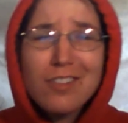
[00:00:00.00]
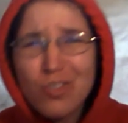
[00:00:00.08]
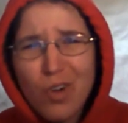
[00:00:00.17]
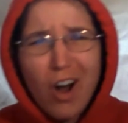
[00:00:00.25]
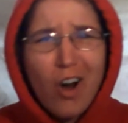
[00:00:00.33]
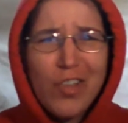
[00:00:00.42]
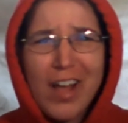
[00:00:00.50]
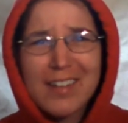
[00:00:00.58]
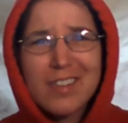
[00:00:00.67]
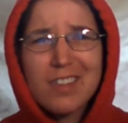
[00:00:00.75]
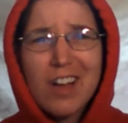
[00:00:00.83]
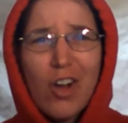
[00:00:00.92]
Do all
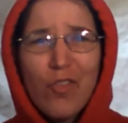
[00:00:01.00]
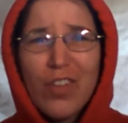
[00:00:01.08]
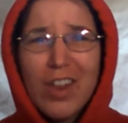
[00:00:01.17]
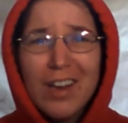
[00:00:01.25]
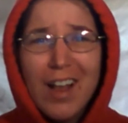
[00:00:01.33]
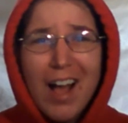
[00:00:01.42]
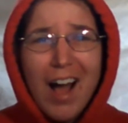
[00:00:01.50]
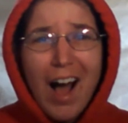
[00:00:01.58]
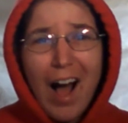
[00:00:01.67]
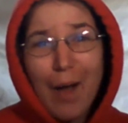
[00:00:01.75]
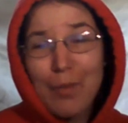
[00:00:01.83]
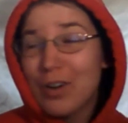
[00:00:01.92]
that stuff. And
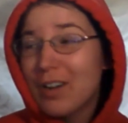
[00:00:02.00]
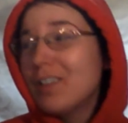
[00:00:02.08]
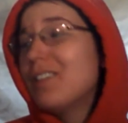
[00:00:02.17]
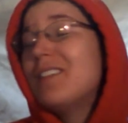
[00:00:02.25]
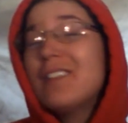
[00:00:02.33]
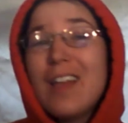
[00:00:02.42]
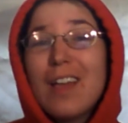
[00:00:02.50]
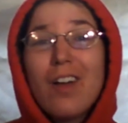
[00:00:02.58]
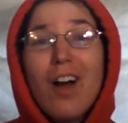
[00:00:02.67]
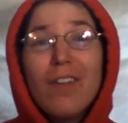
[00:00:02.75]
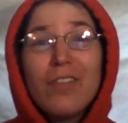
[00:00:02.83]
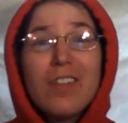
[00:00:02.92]
I'm gonna
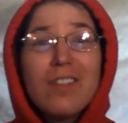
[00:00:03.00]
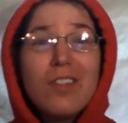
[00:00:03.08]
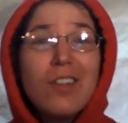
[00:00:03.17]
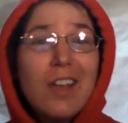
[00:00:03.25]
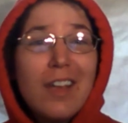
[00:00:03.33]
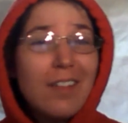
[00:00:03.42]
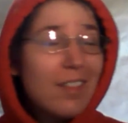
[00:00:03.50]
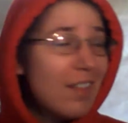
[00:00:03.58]
take off this hoodie.